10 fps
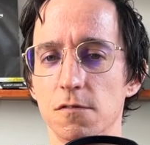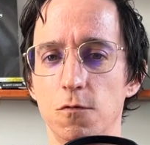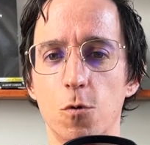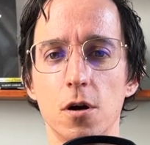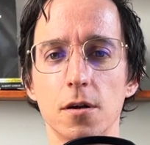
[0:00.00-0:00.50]
of
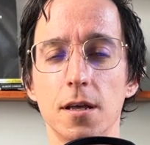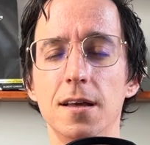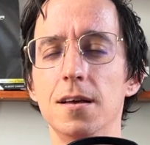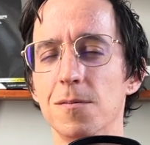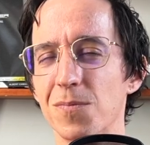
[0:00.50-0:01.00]
work,
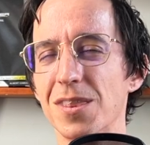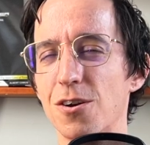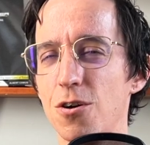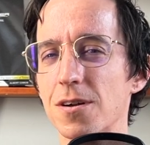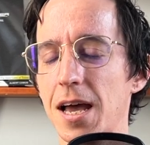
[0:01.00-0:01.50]
and
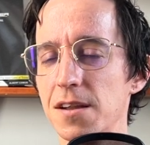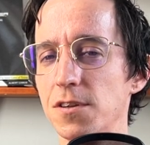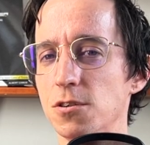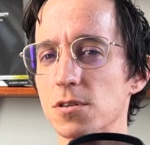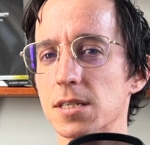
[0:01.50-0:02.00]
they're all kind of
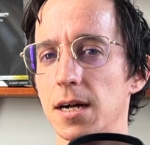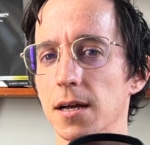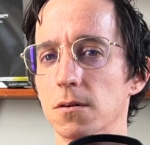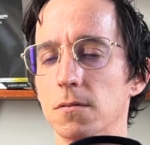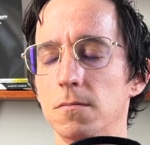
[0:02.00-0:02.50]
in your
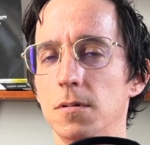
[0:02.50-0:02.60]
style.